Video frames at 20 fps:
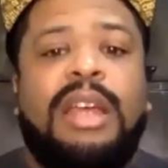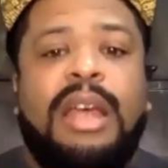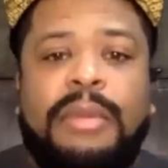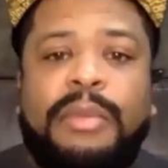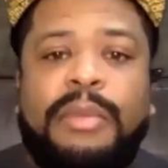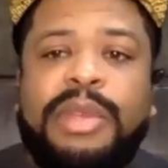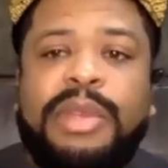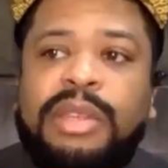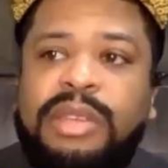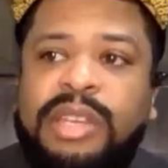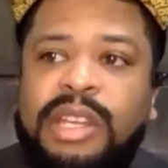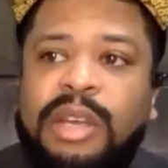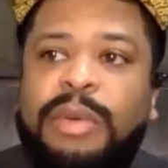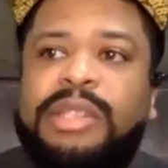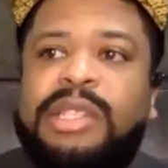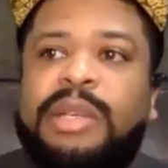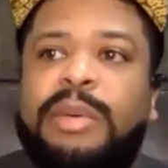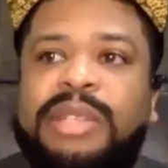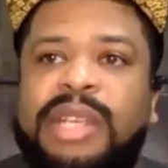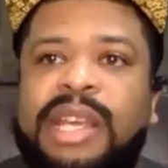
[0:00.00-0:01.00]
But when you deal with
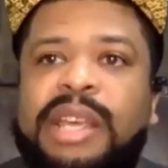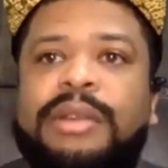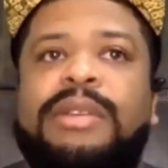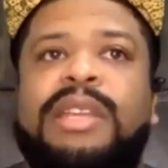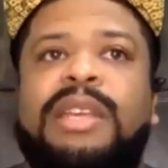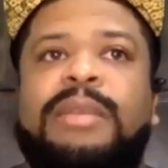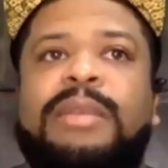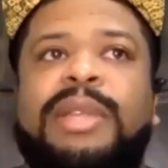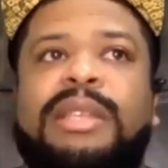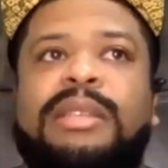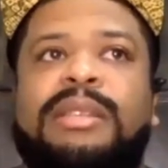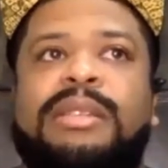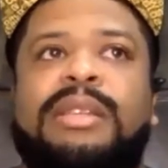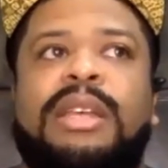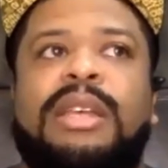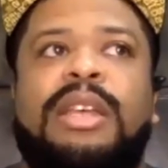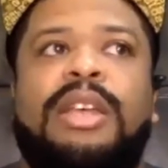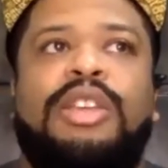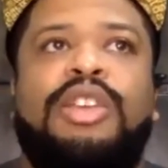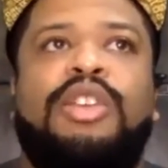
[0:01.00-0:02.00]
someone's inner demons,
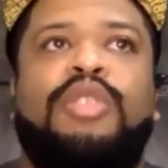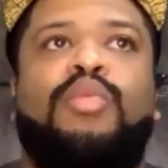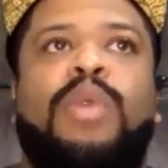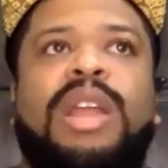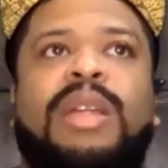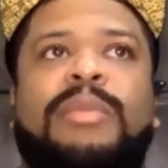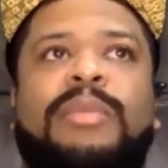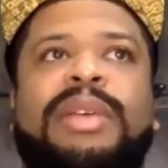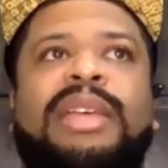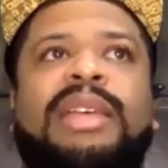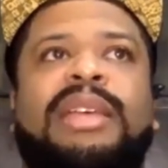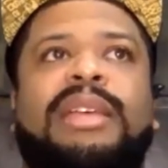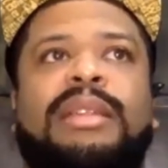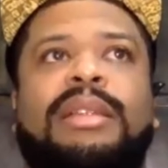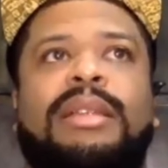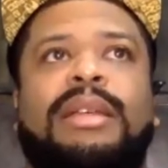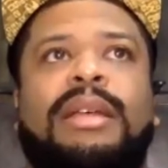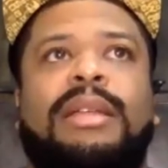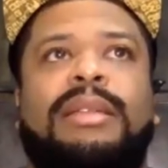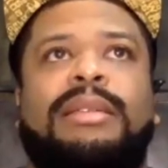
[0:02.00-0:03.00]
you want to be
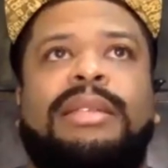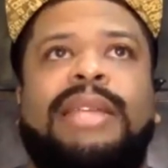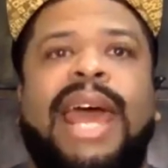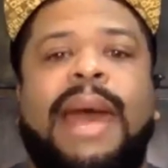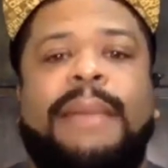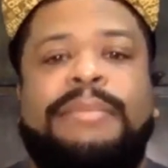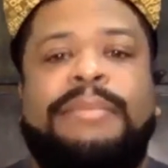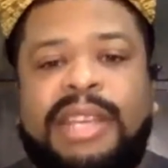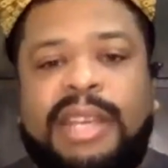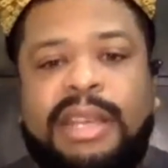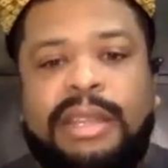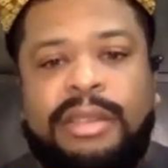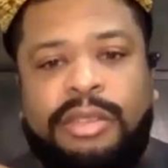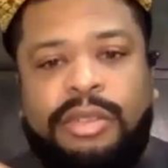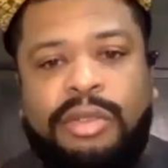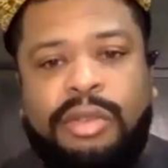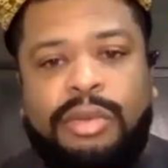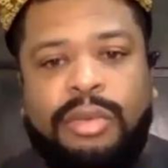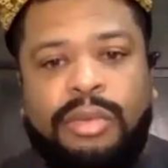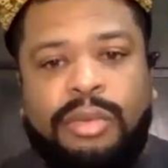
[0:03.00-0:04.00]
tapped
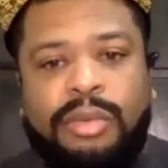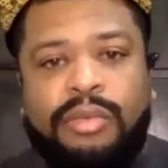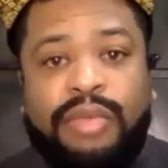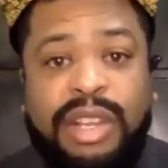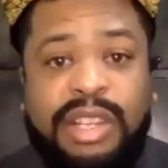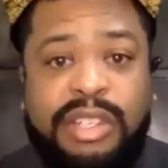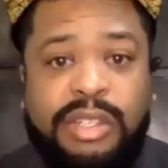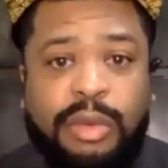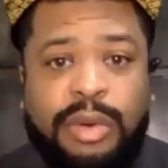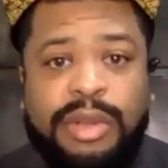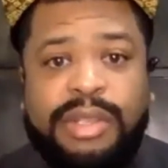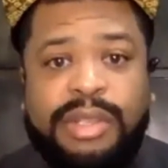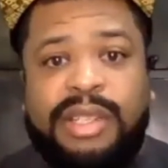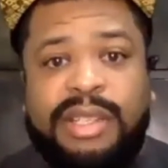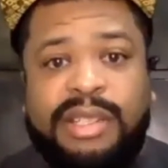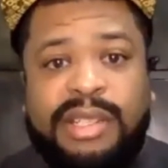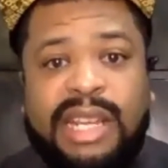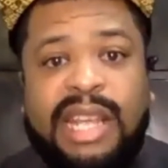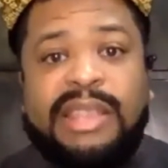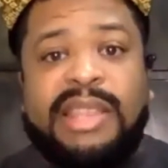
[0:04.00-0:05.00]
into
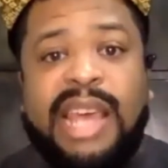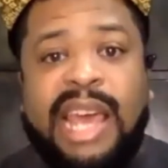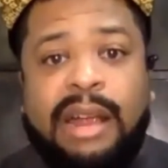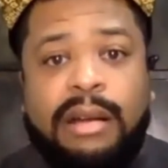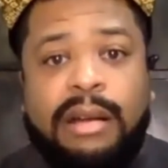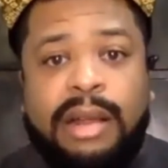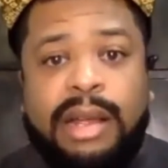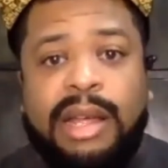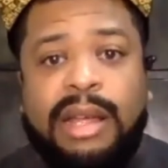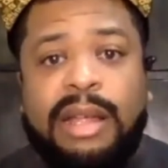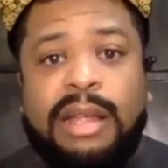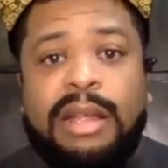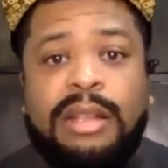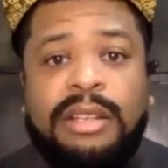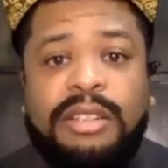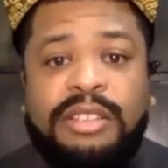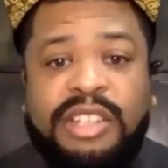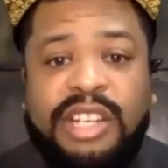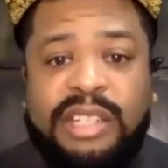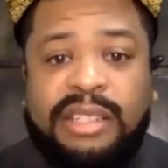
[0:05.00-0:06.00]
resources in the area,
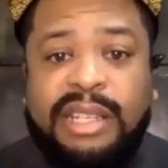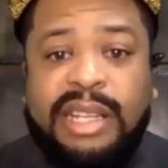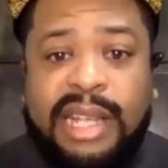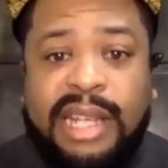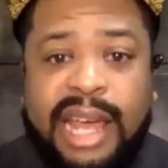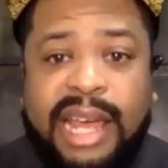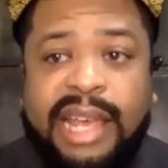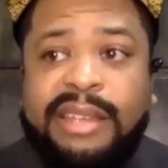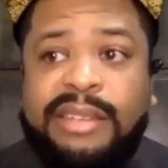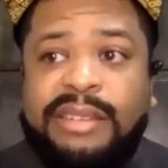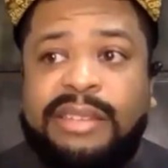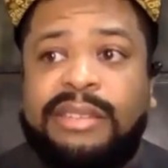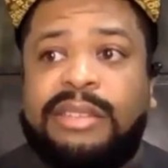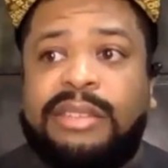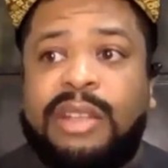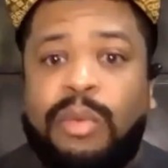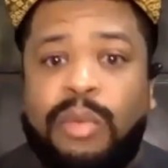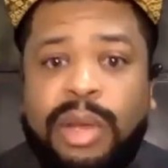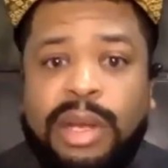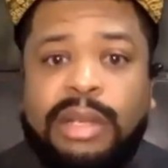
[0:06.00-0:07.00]
just in case
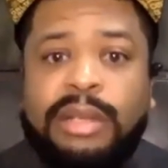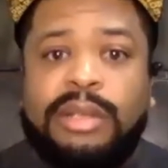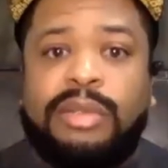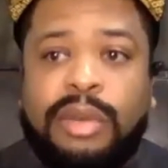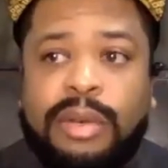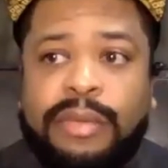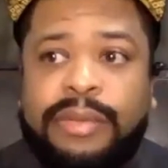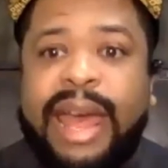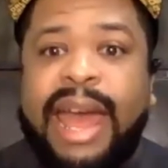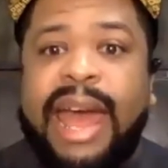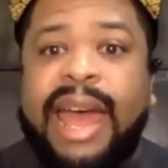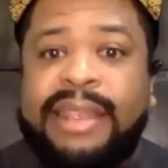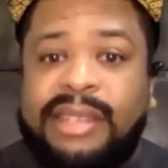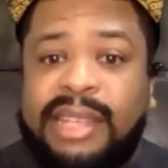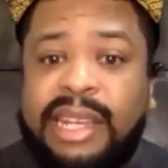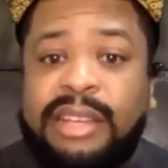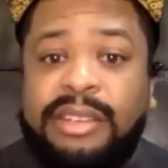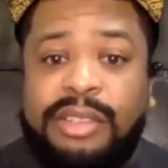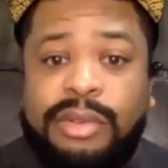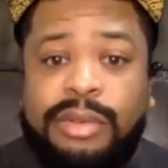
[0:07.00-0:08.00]
someone sort of has
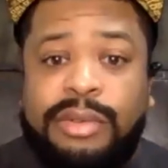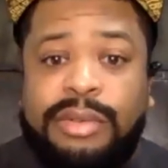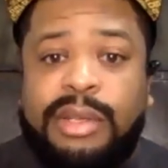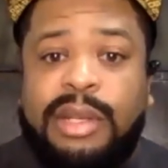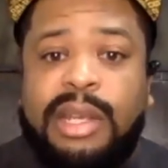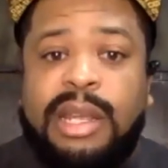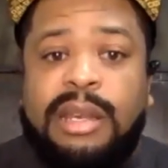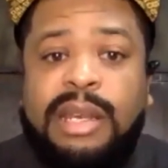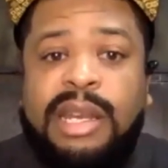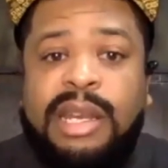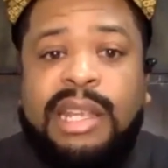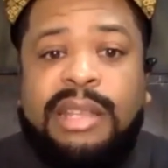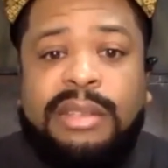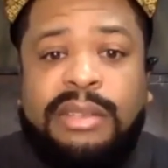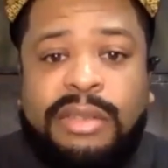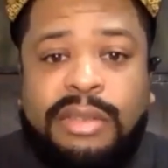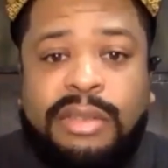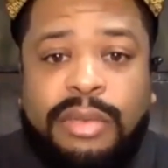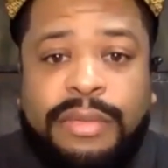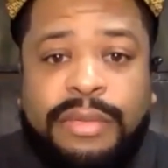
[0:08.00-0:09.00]
issues and needs
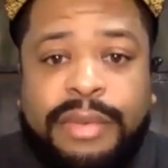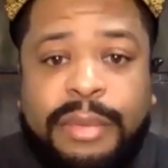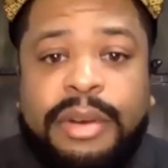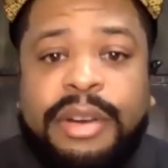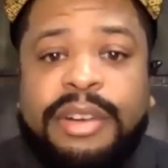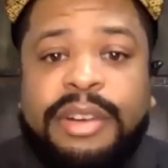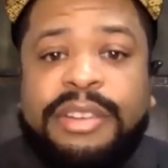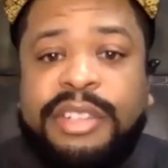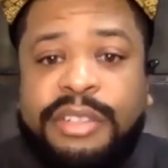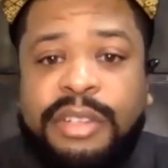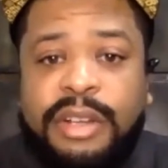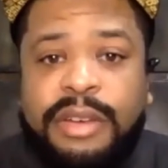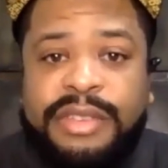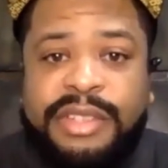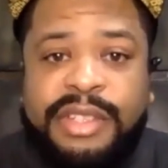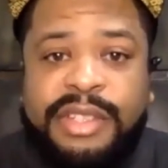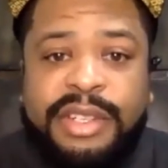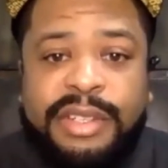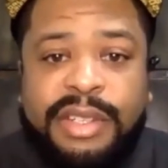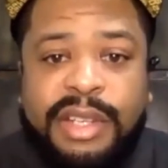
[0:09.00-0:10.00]
sort of emergency
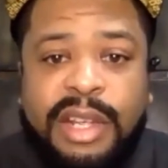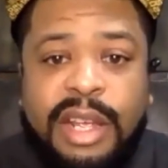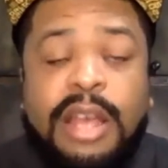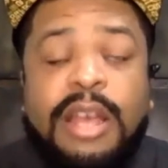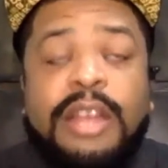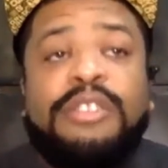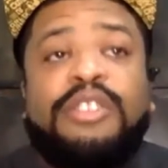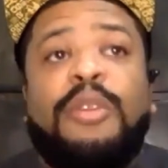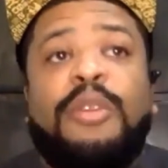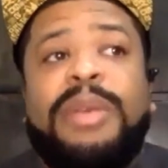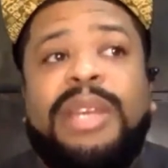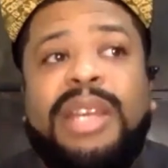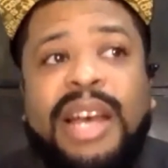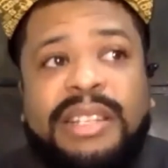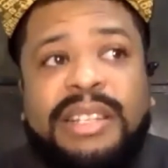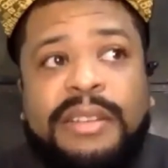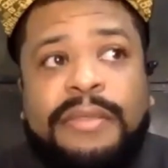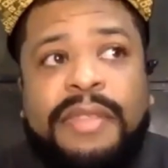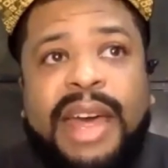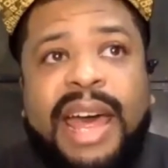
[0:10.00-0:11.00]
services. So
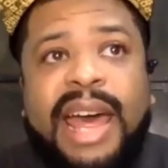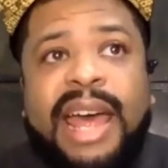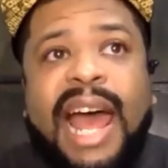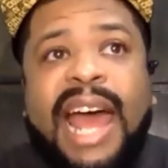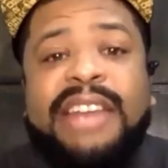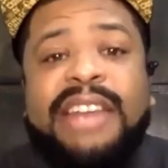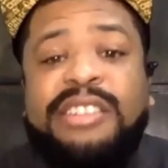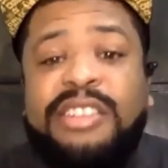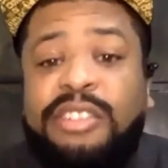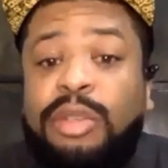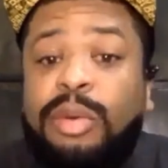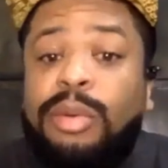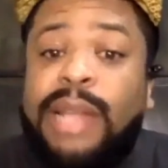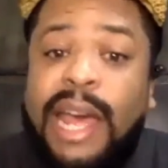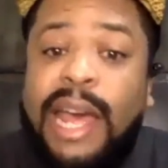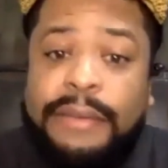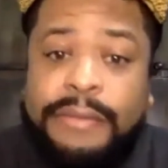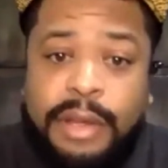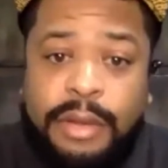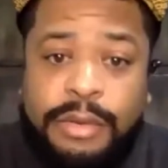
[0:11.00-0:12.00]
because of that, I just do
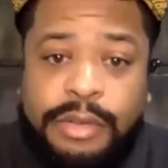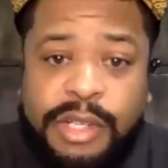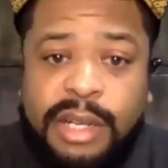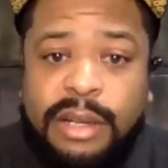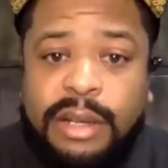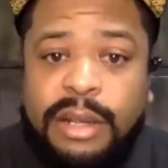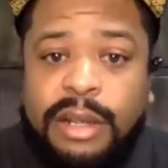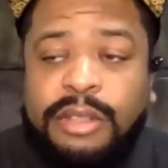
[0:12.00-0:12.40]
life coaching.